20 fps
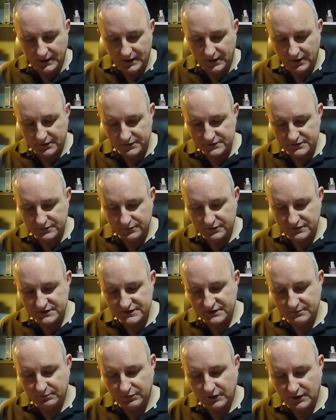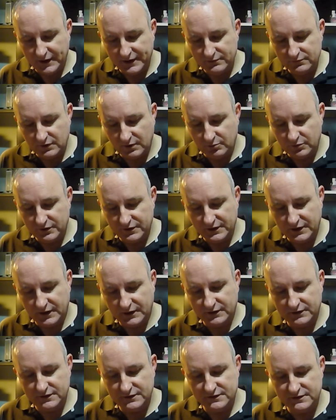Also, the supplied rubber
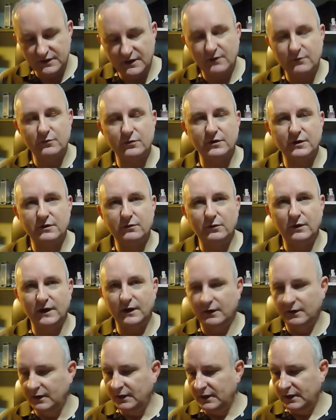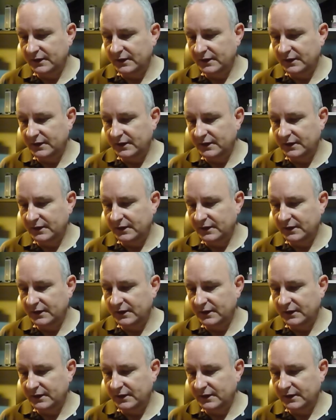duct does not work well.